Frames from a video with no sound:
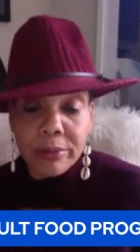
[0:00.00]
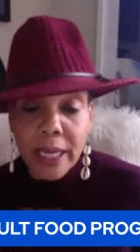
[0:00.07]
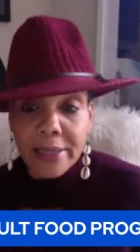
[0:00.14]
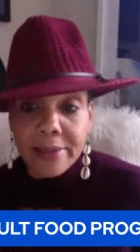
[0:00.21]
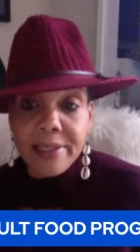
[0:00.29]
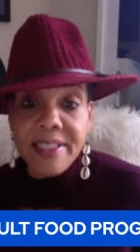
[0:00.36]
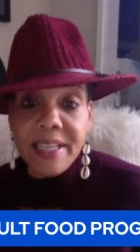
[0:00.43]

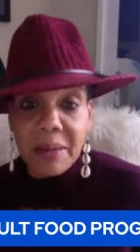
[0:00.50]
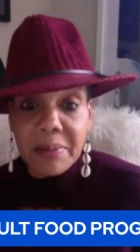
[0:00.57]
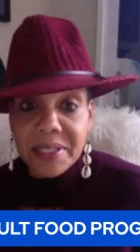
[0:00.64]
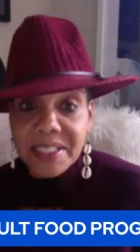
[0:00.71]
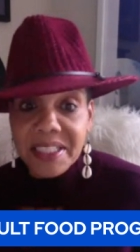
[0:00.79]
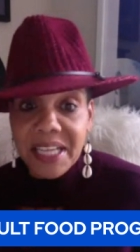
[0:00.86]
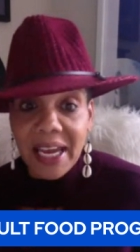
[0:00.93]
And
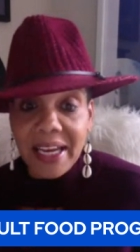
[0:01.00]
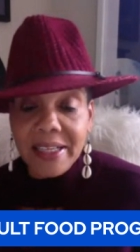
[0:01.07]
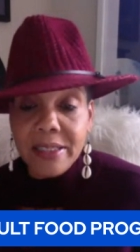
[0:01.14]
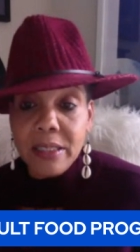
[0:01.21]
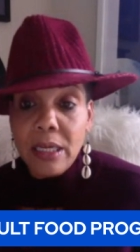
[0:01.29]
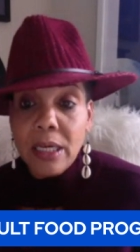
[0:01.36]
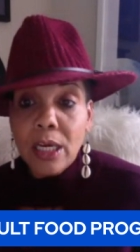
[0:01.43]
some
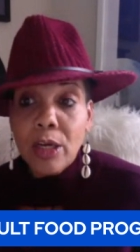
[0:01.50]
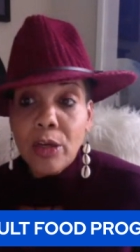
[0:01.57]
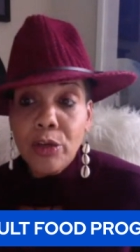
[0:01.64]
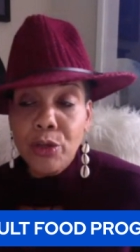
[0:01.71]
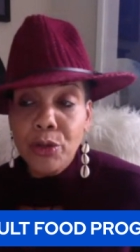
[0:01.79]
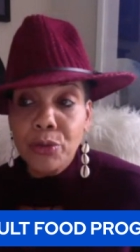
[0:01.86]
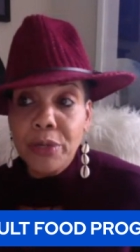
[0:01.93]
states,
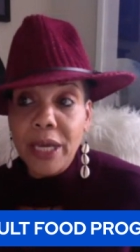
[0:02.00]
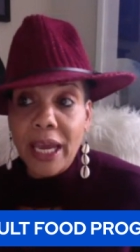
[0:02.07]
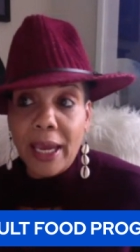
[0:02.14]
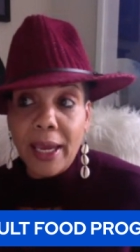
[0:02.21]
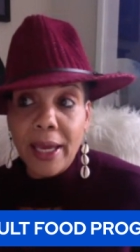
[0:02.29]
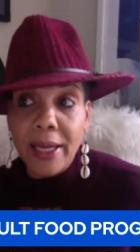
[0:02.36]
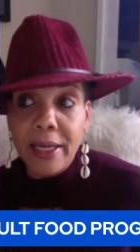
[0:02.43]
you
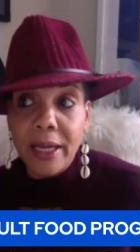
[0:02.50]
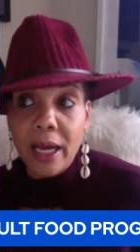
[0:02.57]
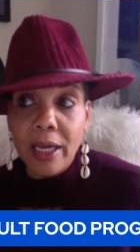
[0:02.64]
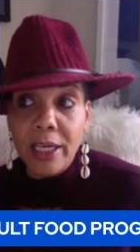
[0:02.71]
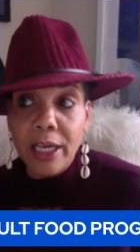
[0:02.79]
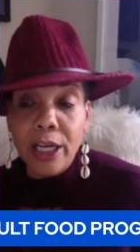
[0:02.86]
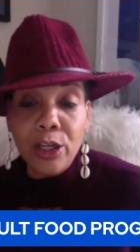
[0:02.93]
can
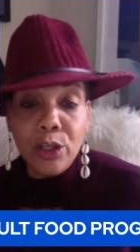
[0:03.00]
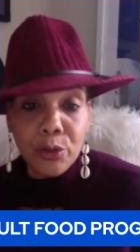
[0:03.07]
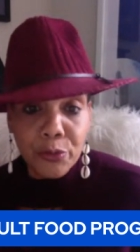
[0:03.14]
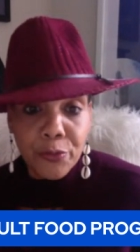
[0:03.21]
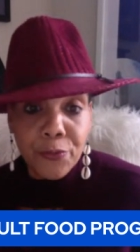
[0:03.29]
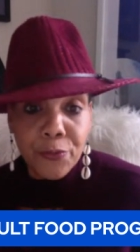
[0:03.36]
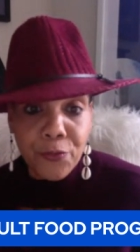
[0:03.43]
uh,
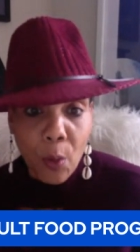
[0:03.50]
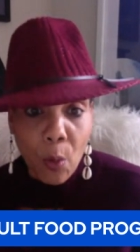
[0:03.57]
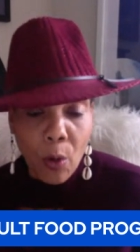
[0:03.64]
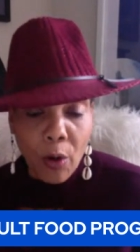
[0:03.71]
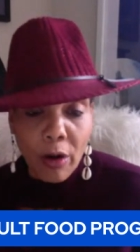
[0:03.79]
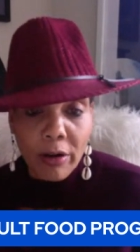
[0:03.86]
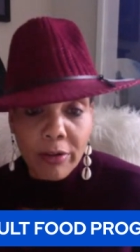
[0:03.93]
include
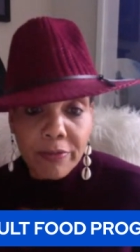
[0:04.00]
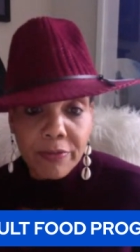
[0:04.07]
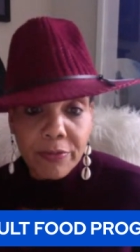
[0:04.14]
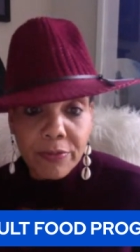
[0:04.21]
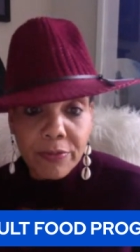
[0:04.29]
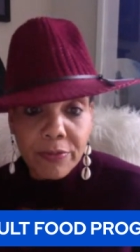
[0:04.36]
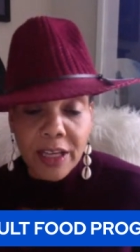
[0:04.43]
four
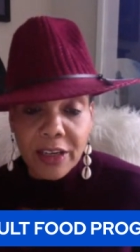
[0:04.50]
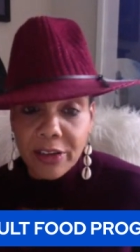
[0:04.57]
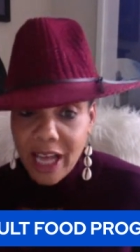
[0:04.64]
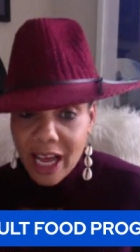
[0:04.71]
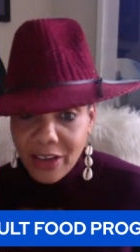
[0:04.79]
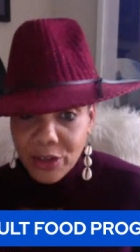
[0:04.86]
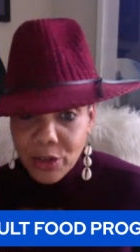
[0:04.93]
that are
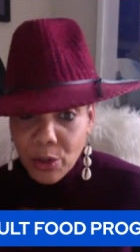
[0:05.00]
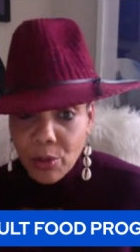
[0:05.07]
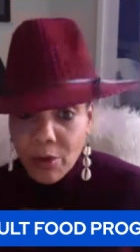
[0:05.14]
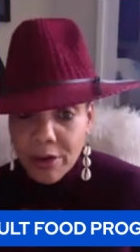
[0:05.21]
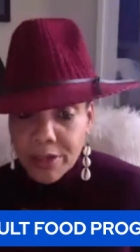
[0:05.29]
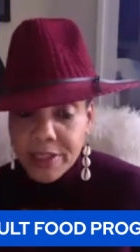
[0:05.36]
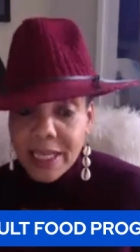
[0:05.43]
not
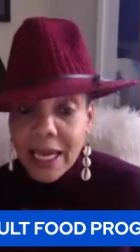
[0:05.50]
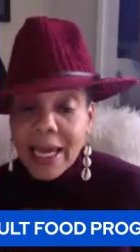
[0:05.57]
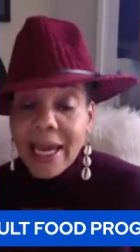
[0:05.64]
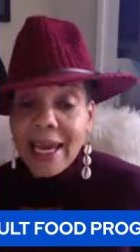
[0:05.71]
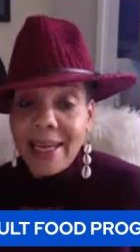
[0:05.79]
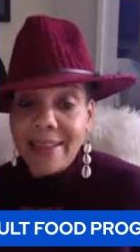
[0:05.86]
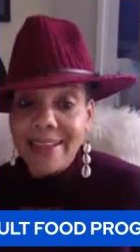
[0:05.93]
yours
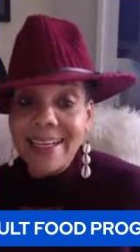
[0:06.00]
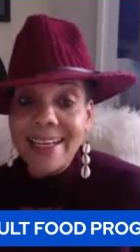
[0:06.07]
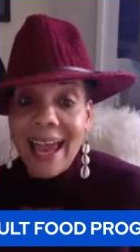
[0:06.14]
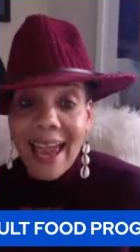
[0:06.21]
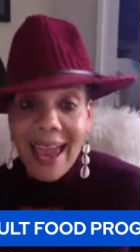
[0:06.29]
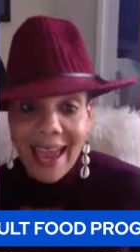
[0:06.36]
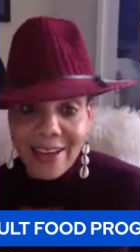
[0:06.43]
and then
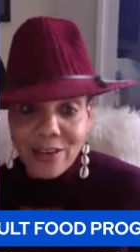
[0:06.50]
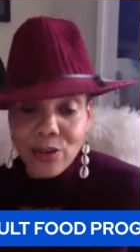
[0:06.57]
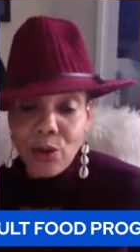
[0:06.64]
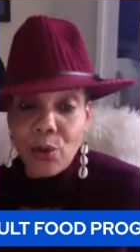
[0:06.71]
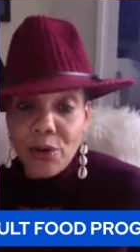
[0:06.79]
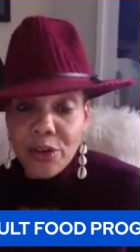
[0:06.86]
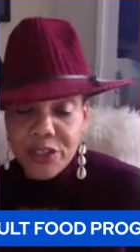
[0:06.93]
add
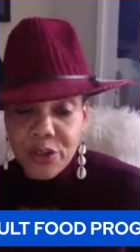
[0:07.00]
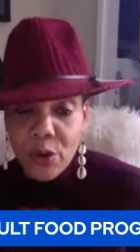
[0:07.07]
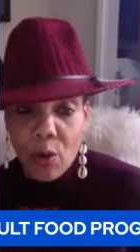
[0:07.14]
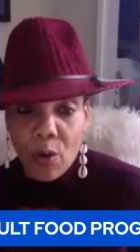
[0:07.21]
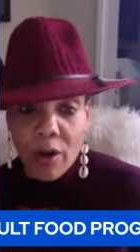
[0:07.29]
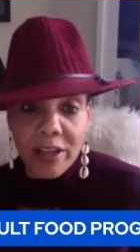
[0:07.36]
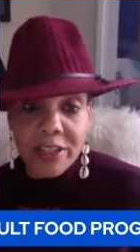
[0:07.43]
yours
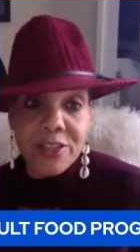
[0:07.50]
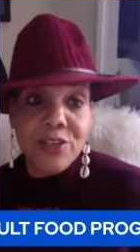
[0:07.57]
on.